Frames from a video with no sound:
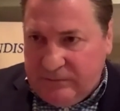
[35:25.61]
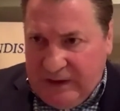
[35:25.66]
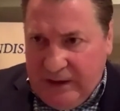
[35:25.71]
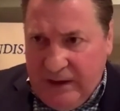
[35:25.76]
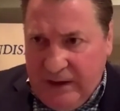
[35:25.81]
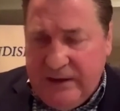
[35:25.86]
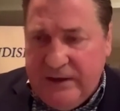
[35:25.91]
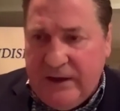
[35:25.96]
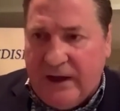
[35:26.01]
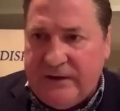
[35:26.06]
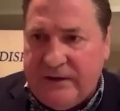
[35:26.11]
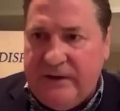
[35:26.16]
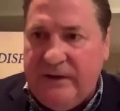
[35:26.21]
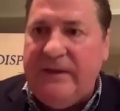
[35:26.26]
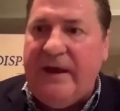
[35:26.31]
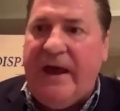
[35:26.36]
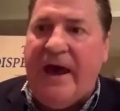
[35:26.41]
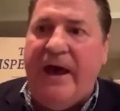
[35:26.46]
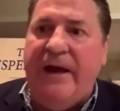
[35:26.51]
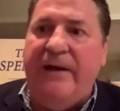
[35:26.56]
conducted
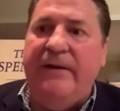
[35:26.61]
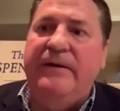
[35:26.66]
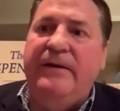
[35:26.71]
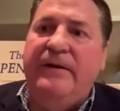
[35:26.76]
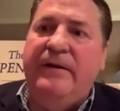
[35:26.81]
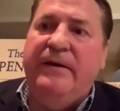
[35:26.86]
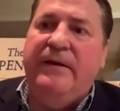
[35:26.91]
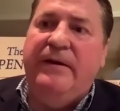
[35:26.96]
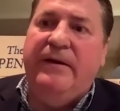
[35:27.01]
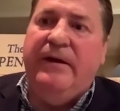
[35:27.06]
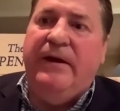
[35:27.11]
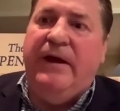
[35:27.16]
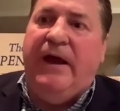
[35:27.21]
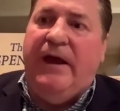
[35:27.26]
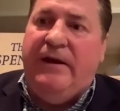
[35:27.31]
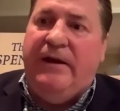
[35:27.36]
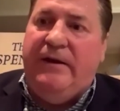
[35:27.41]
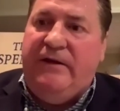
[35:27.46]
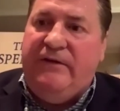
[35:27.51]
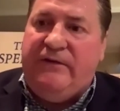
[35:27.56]
that
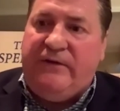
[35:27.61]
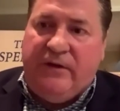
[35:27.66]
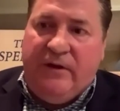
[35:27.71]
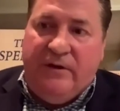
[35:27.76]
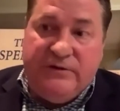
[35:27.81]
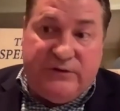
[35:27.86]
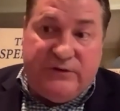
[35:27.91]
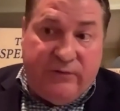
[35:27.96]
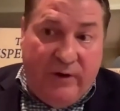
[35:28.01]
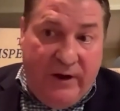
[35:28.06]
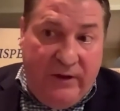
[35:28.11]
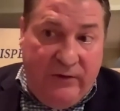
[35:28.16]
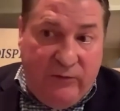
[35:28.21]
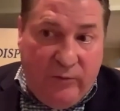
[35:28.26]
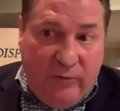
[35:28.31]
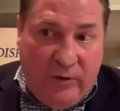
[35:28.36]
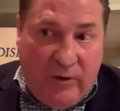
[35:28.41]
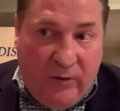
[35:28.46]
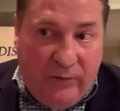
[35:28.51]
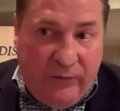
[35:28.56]
and these close friends
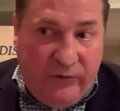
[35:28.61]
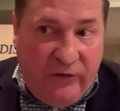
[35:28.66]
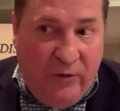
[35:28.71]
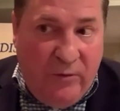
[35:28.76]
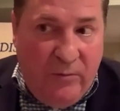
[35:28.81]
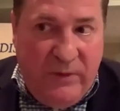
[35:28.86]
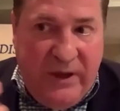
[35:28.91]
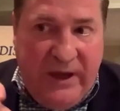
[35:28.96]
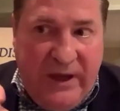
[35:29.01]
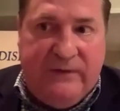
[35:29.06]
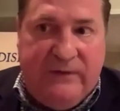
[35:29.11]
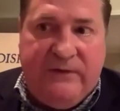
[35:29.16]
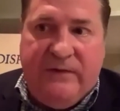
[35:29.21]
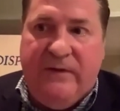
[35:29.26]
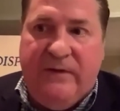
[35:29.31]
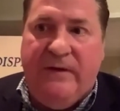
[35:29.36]
would also meet